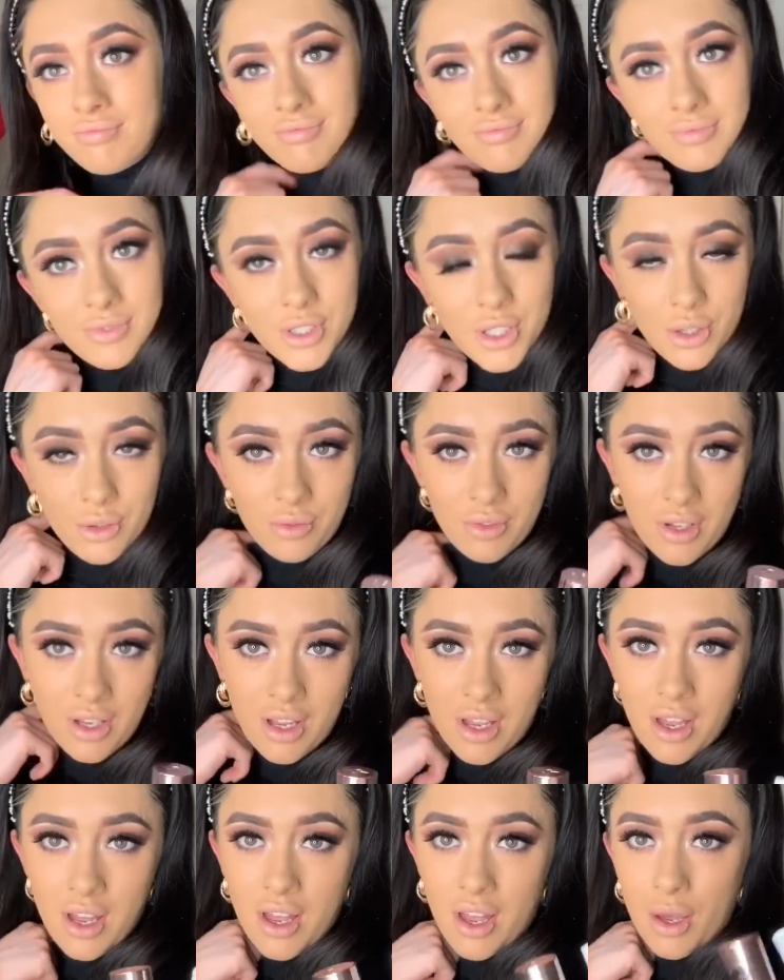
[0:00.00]
So
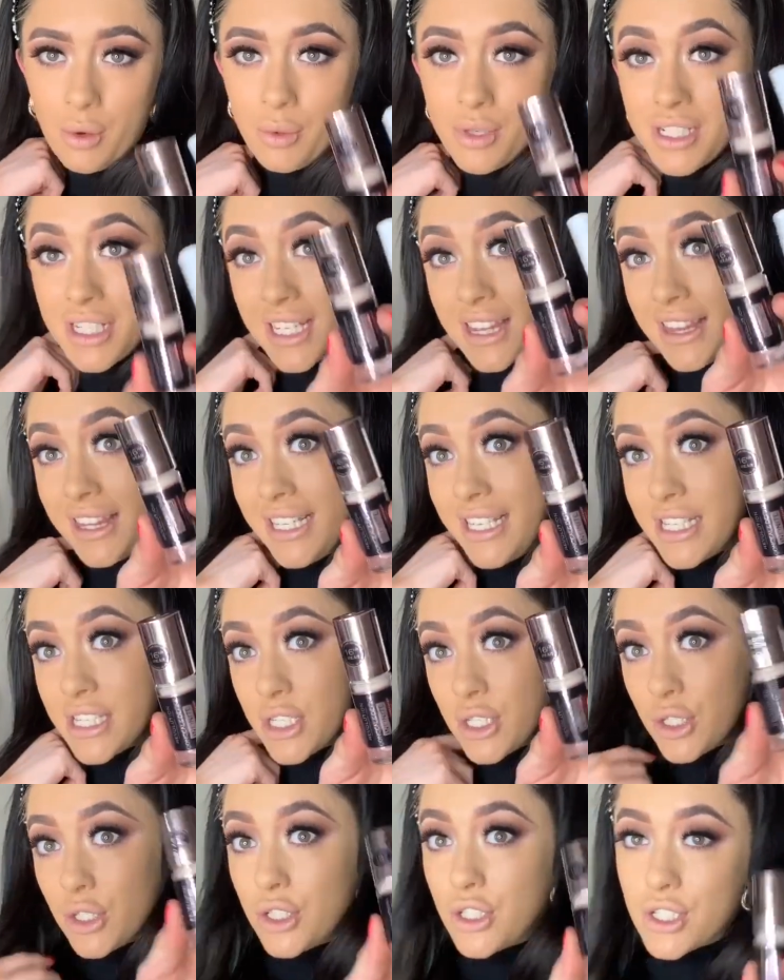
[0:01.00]
we'll take these
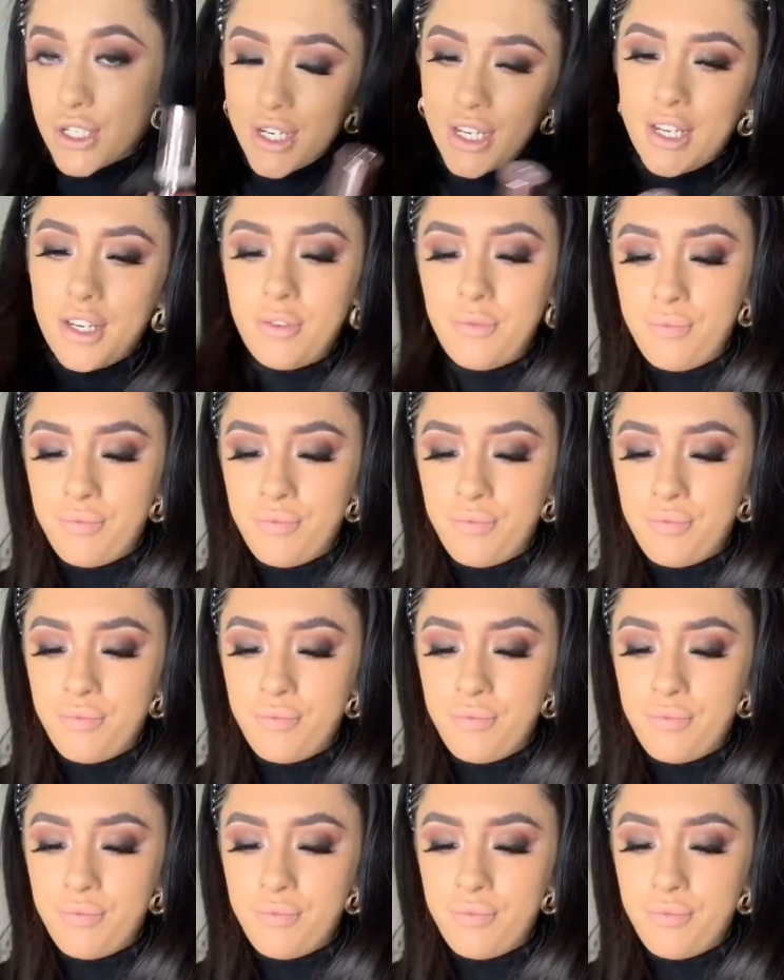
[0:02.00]
two today.